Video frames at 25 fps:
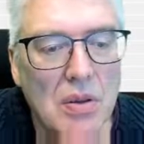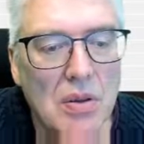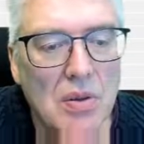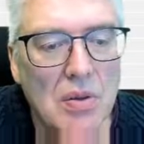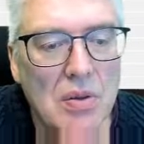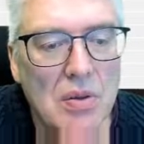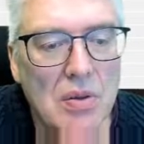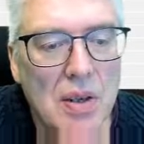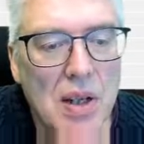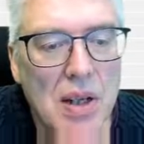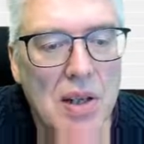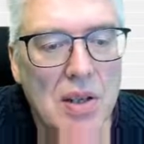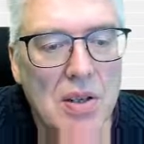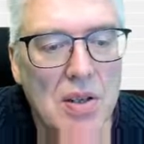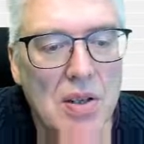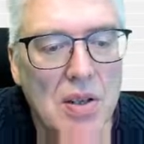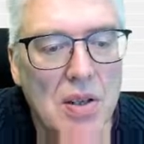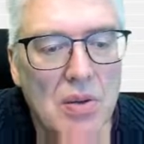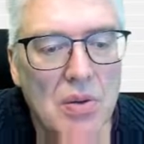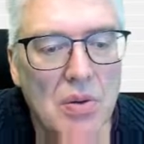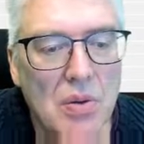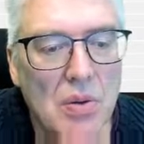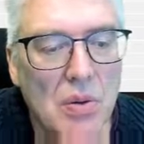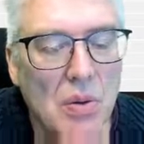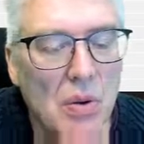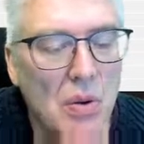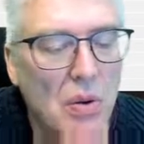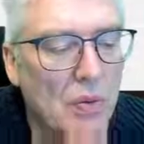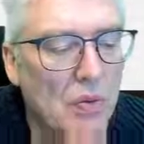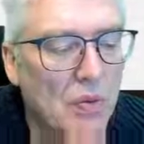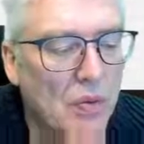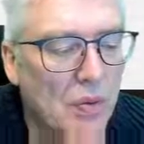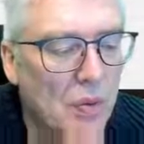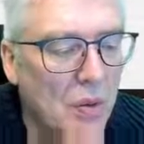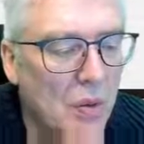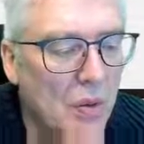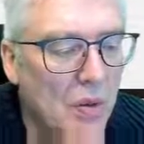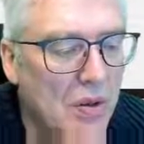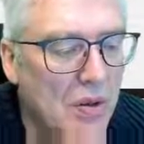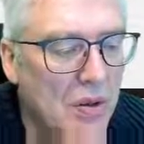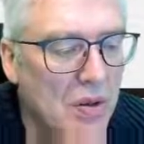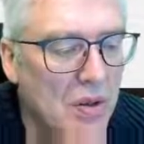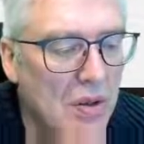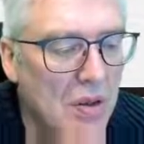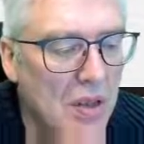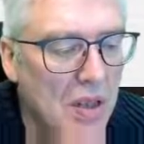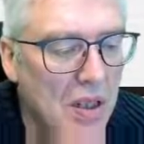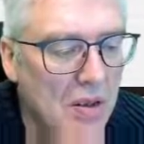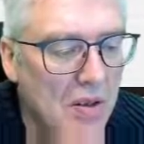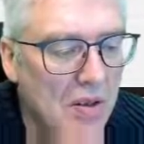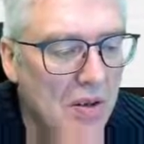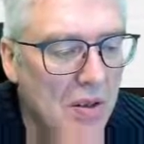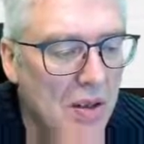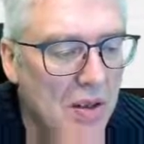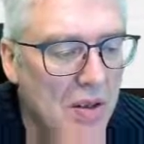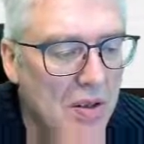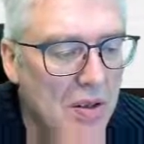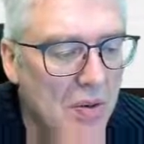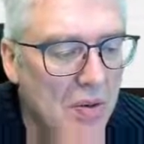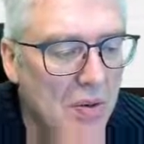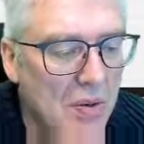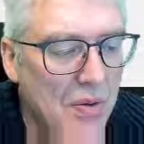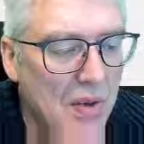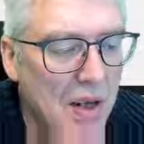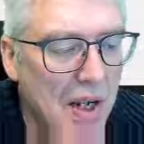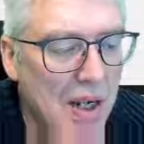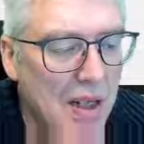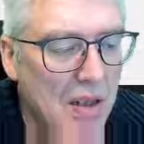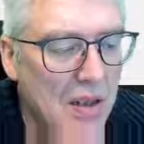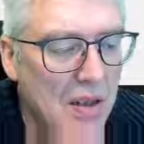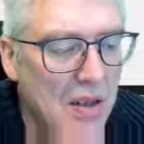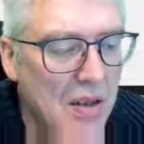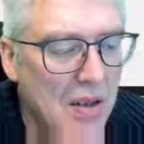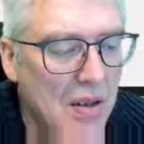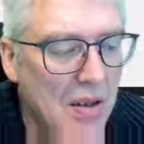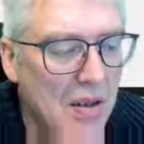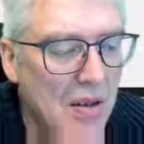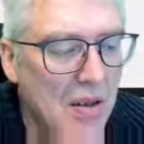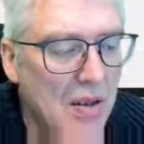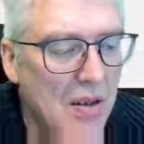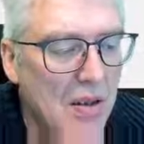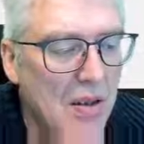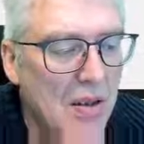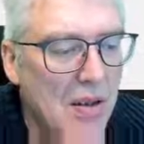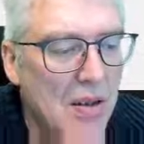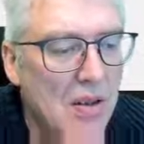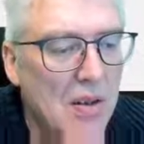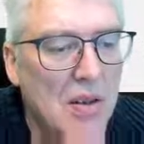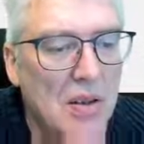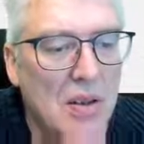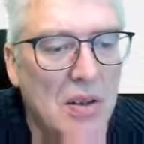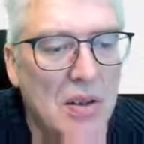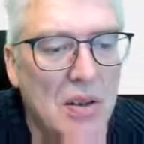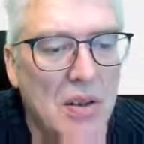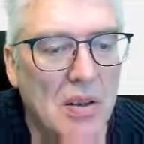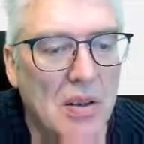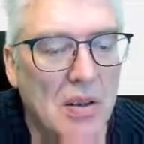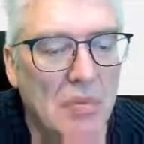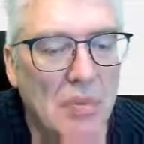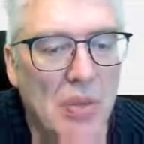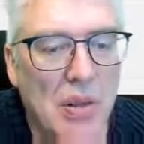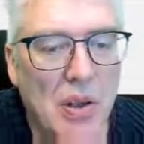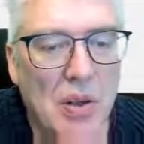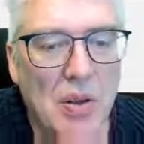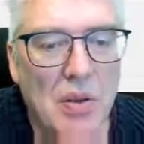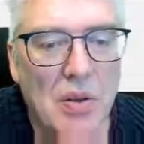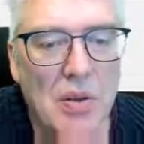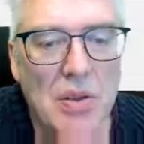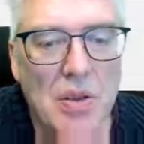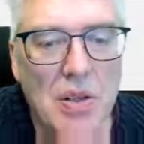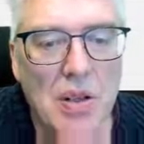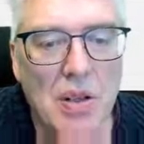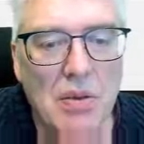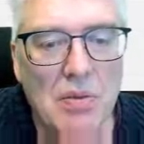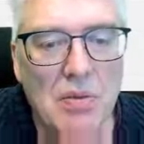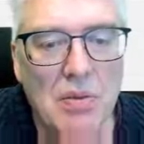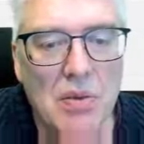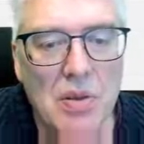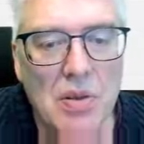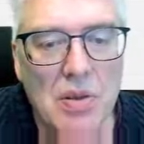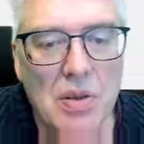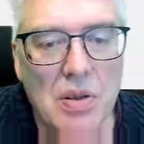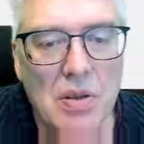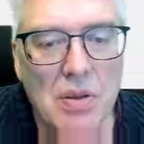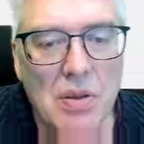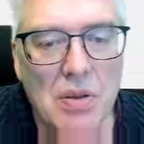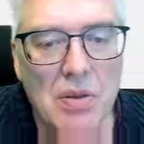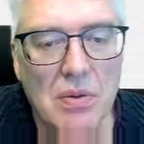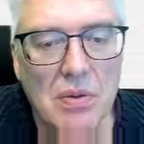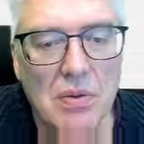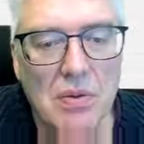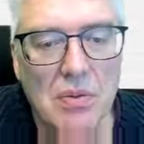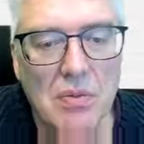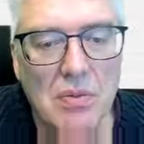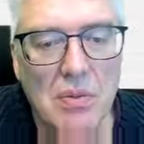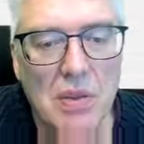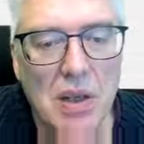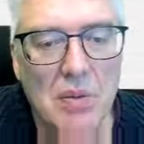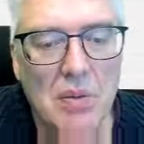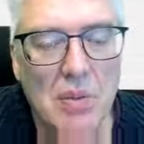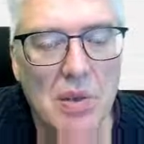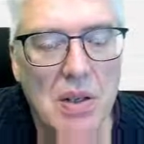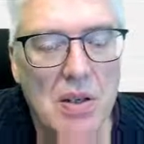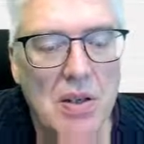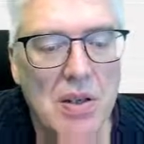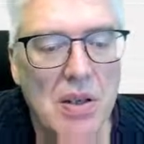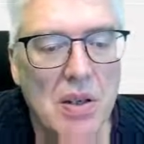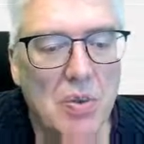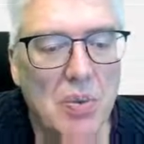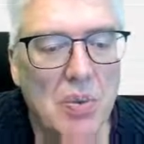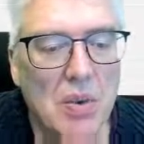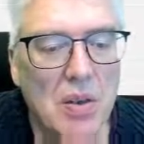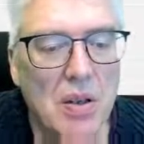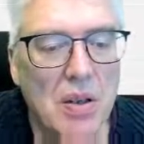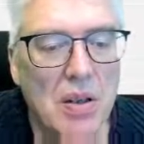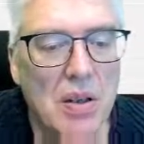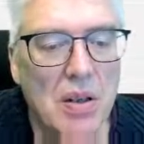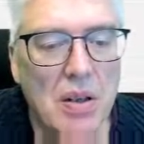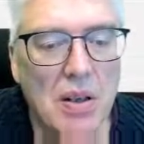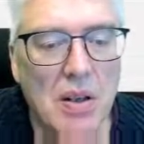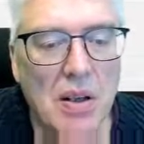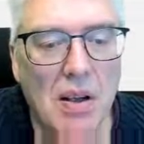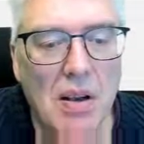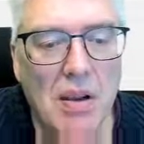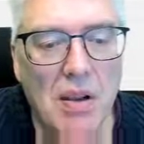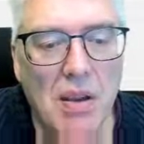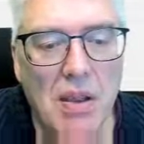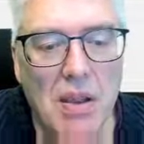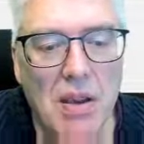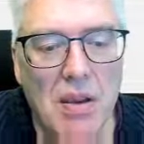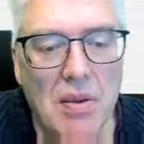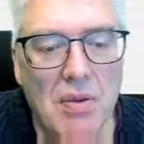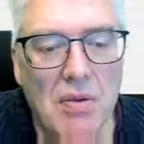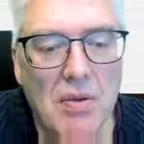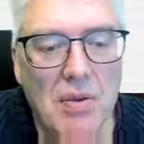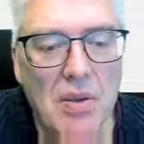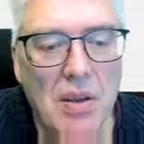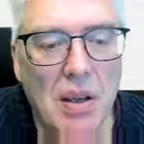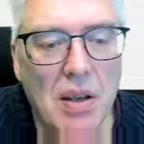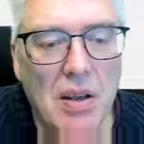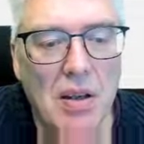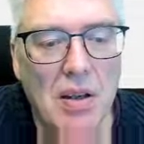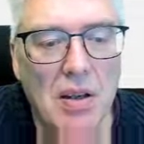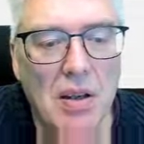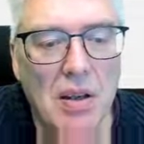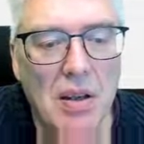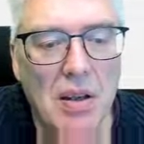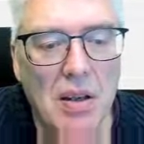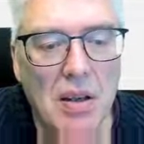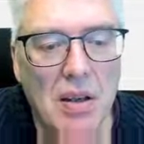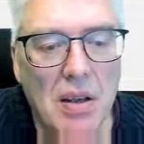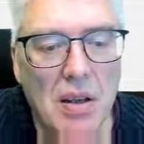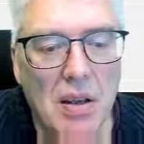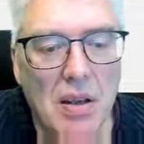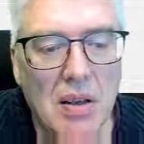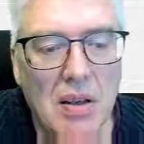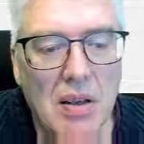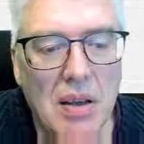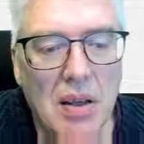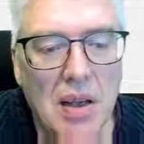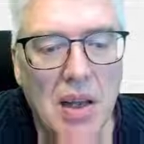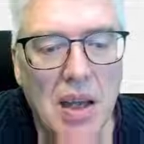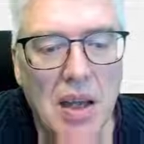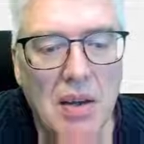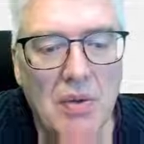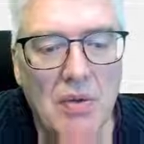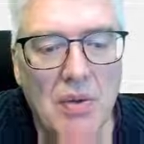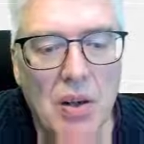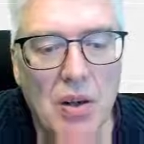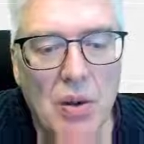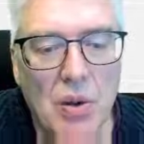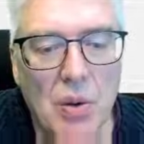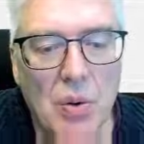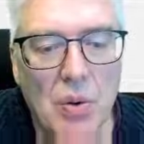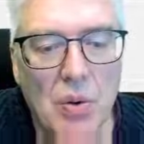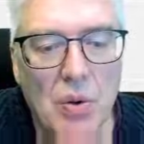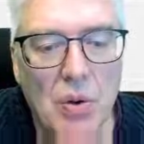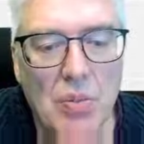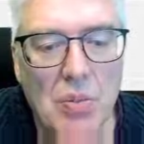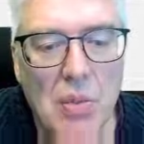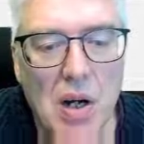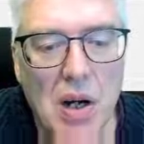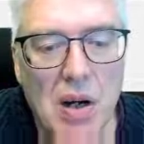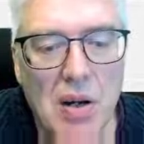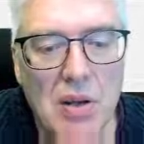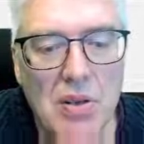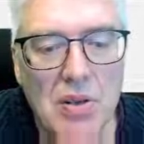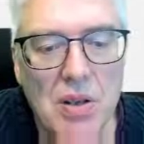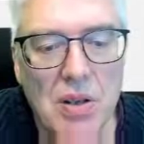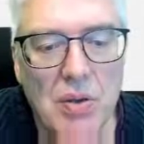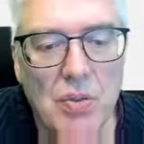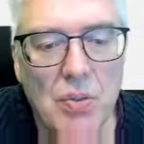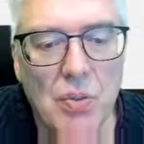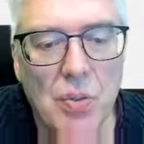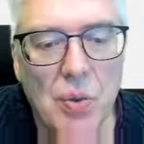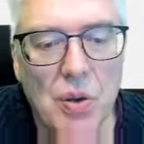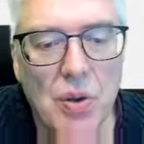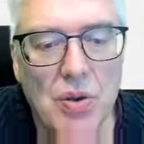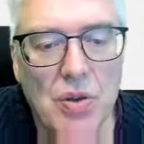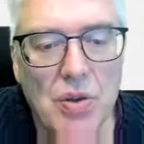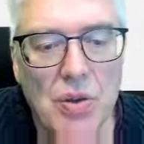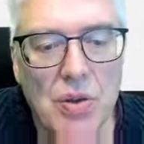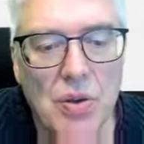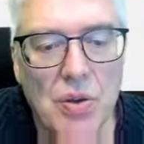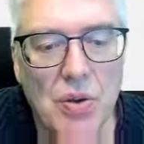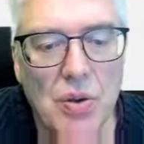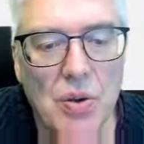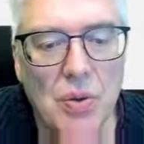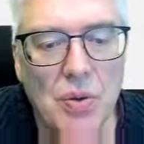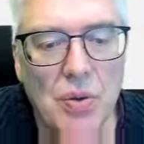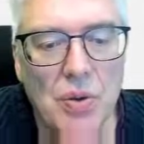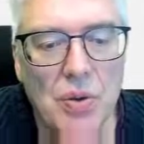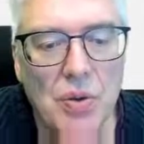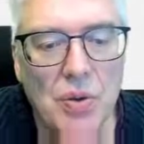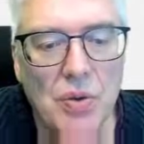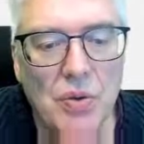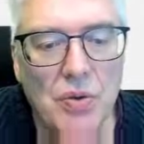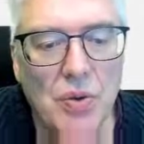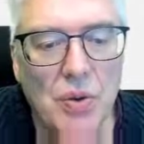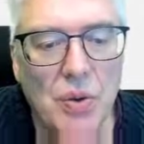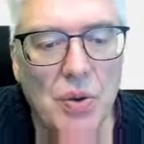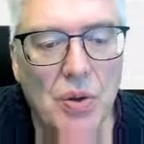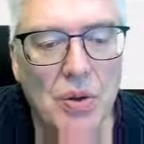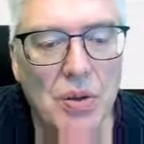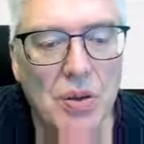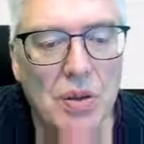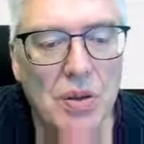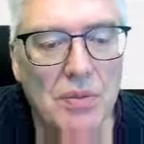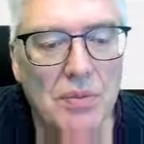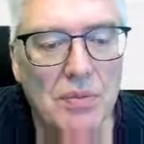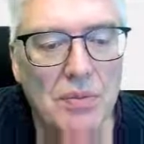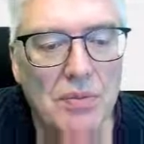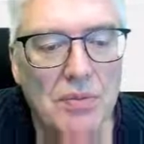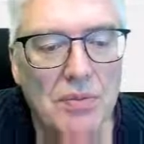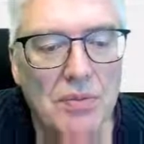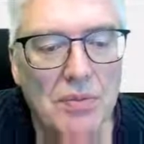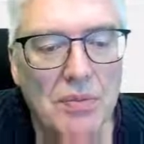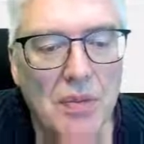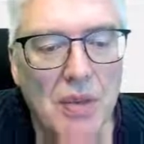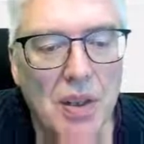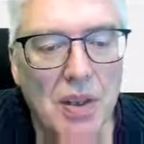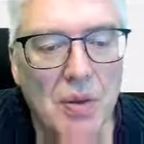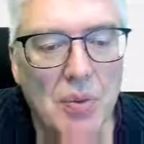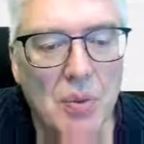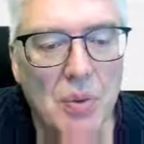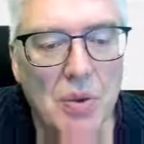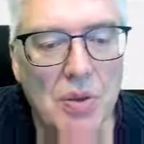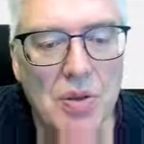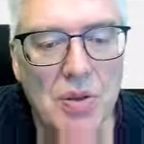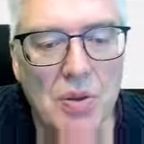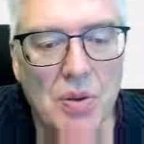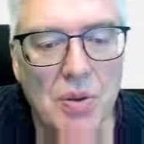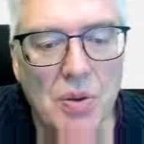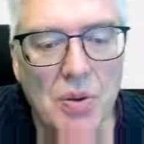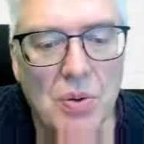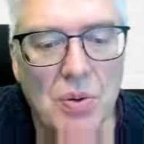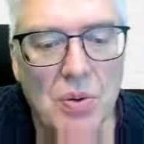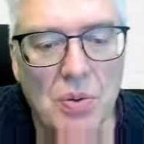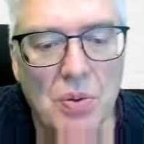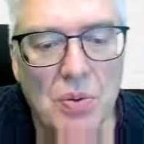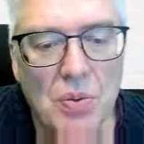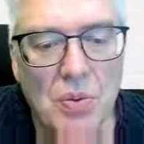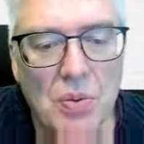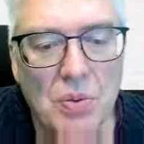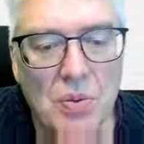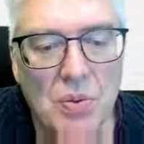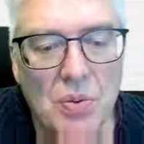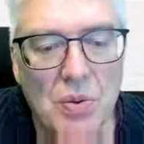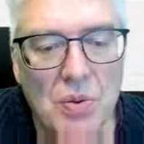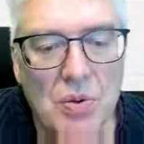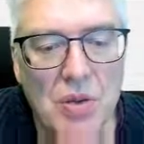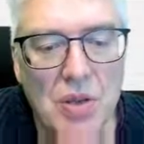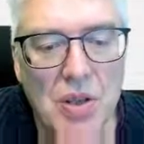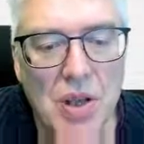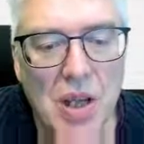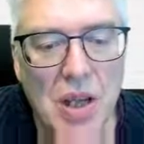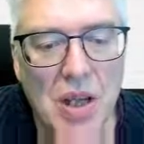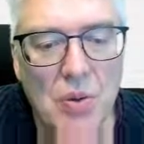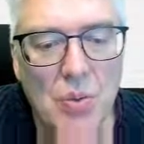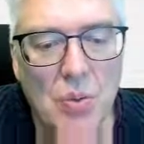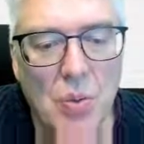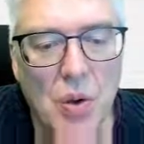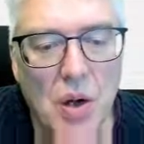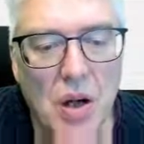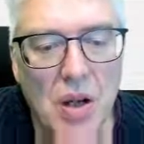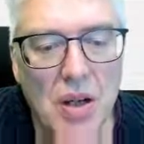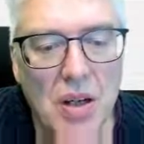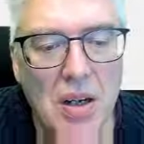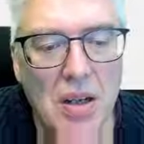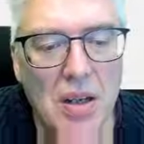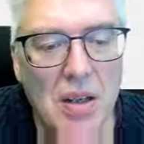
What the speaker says: Transit to low fault. Yeah, that's correct. Of course, I'm just hitting myself one. So I gave a low command. So it wants to go to 4. It wants to go to state 1.